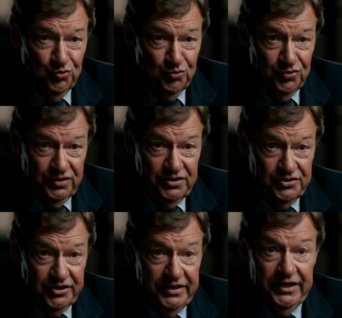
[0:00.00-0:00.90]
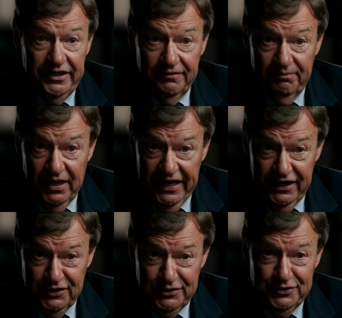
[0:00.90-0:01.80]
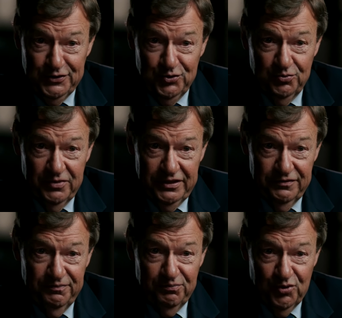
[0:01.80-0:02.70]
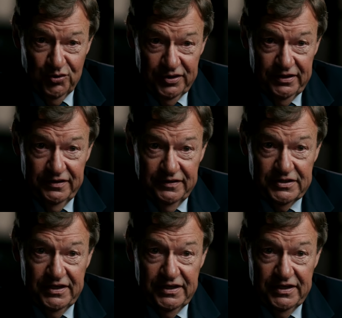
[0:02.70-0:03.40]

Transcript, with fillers: were these a gang of blacks who might have broken into this